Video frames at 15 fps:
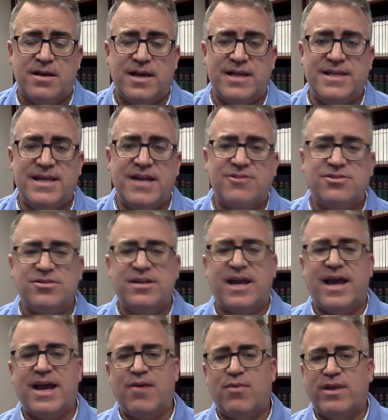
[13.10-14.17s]
And
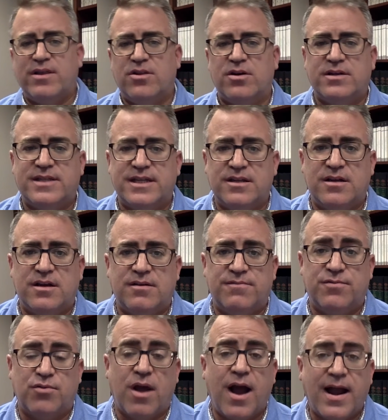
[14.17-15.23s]
yesterday, we looked at a
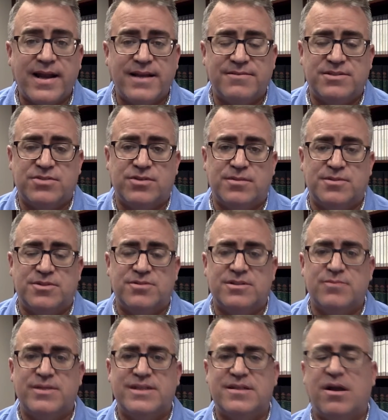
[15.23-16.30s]
variety of scriptures,
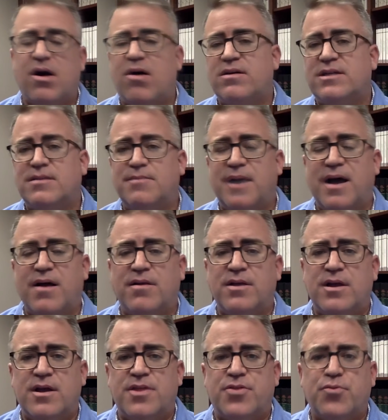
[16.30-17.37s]
and we talked about
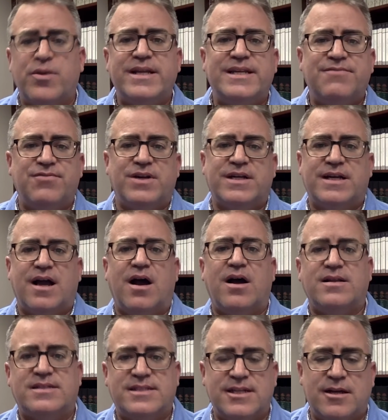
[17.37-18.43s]
three different
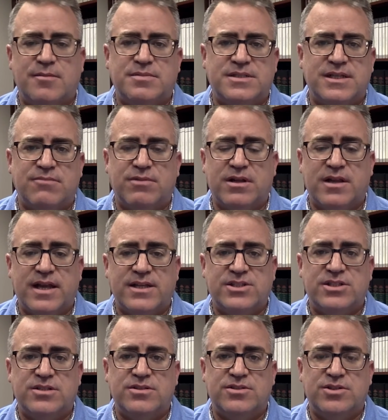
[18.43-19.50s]
concepts in
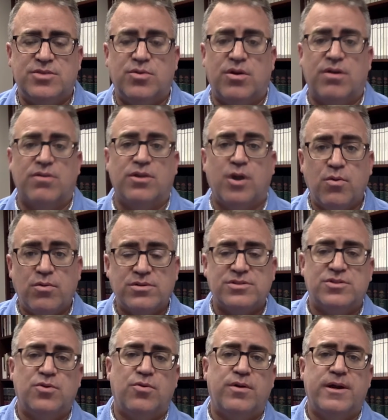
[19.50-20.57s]
relation to our lower
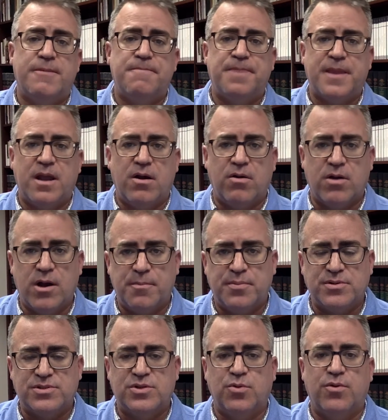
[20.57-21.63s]
story, our upper
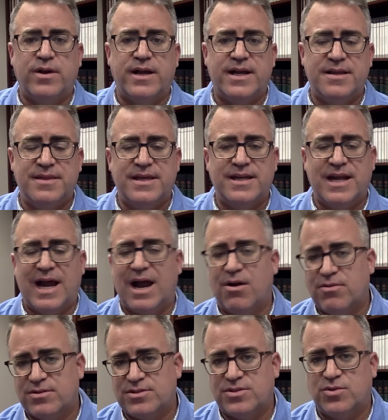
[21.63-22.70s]
story, and then
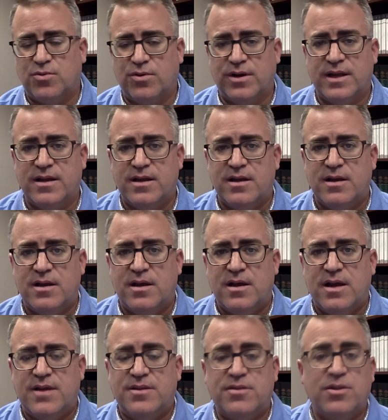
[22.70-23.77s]
our story.
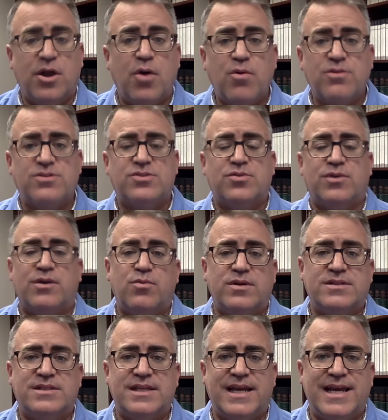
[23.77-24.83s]
And the lower story
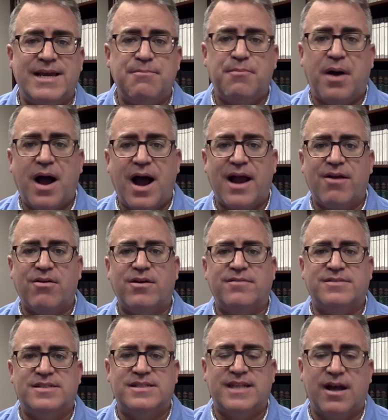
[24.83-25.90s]
was the empire
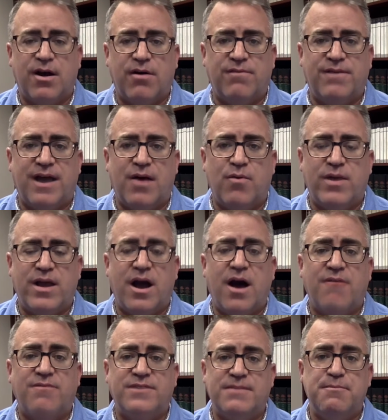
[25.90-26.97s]
of self, how we
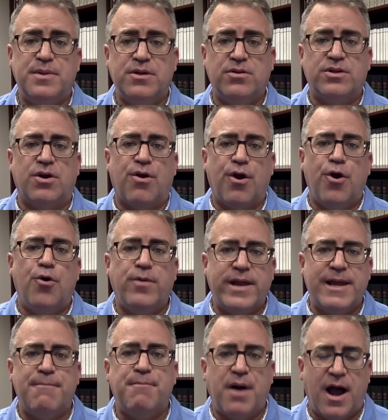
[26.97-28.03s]
often build our own
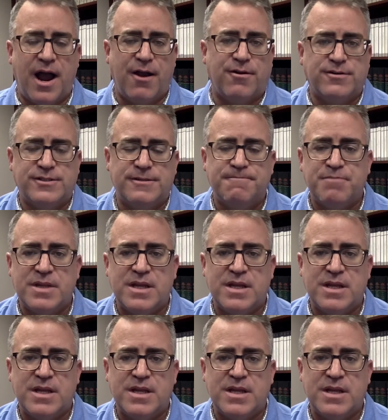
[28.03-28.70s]
empires.